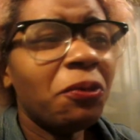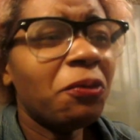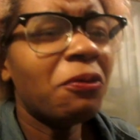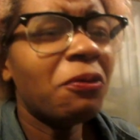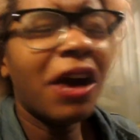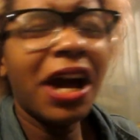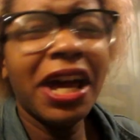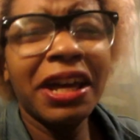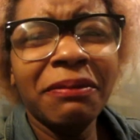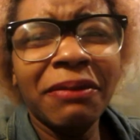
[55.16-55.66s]

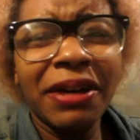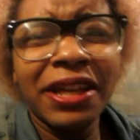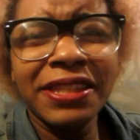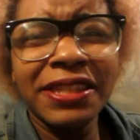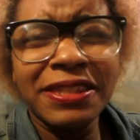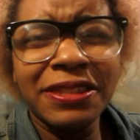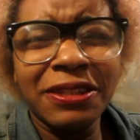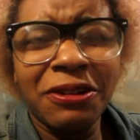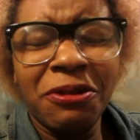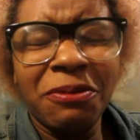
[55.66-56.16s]
Why am I
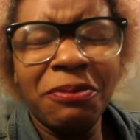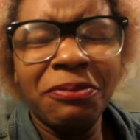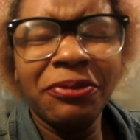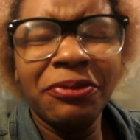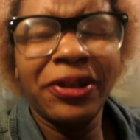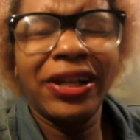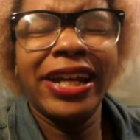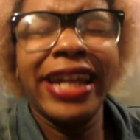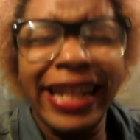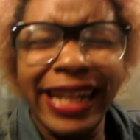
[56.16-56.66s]
so
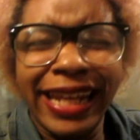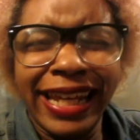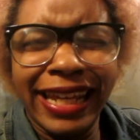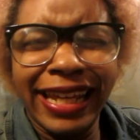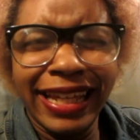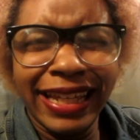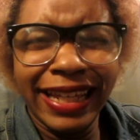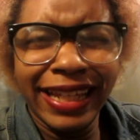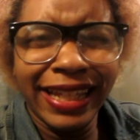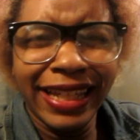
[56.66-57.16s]

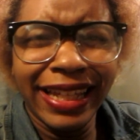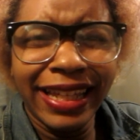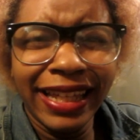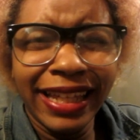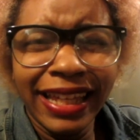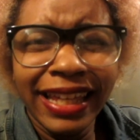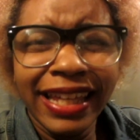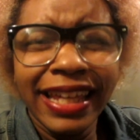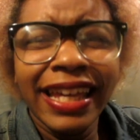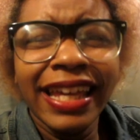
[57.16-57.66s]
pretty?
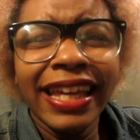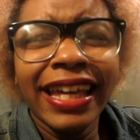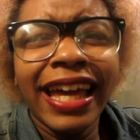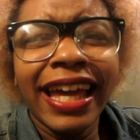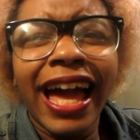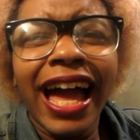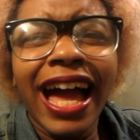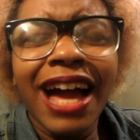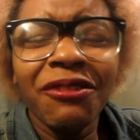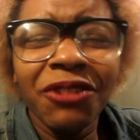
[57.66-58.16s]

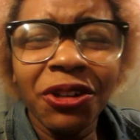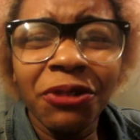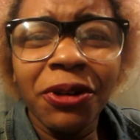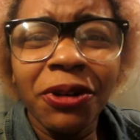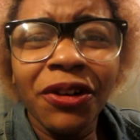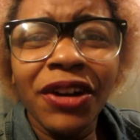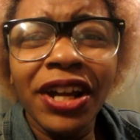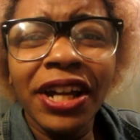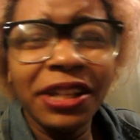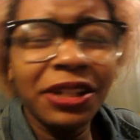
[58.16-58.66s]

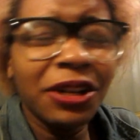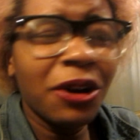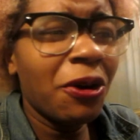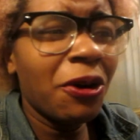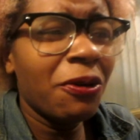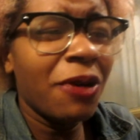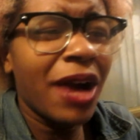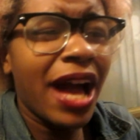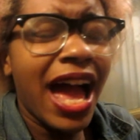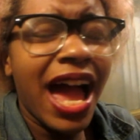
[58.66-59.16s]
Everywhere I
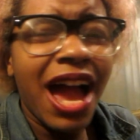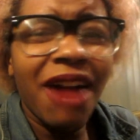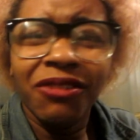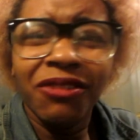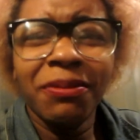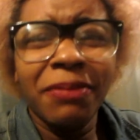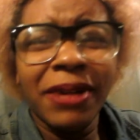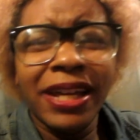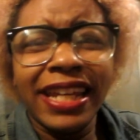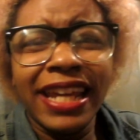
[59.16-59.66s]
go,
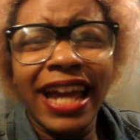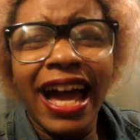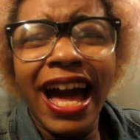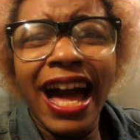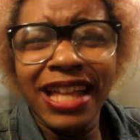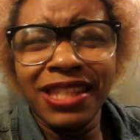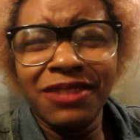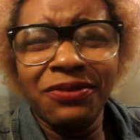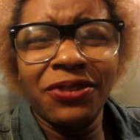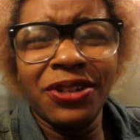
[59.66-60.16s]
everybody
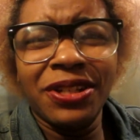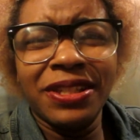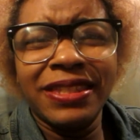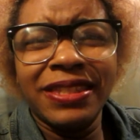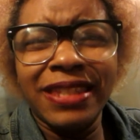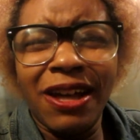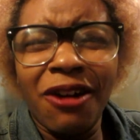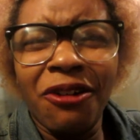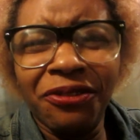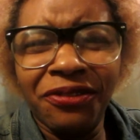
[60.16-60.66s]
asks for a
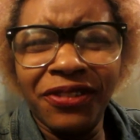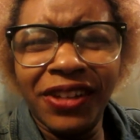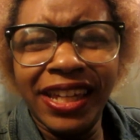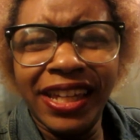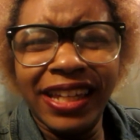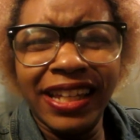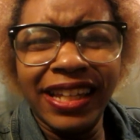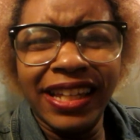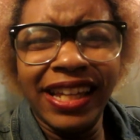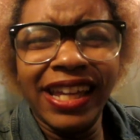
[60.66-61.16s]

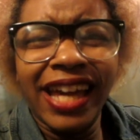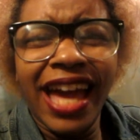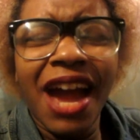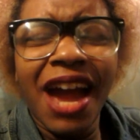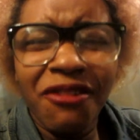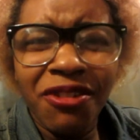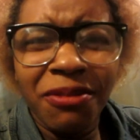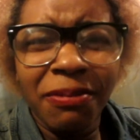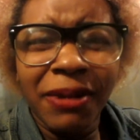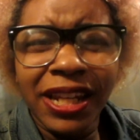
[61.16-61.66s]
selfie.
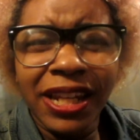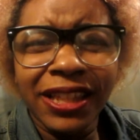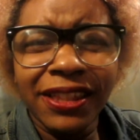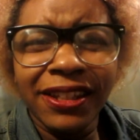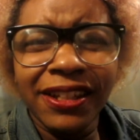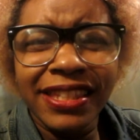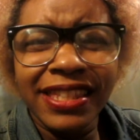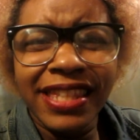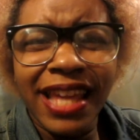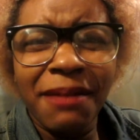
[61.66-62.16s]
Everybody
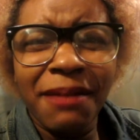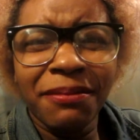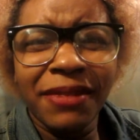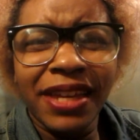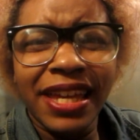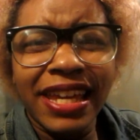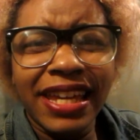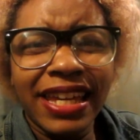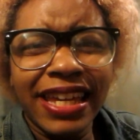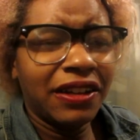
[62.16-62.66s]
looks at
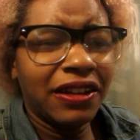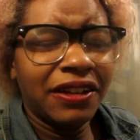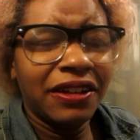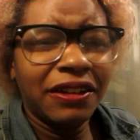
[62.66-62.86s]
me.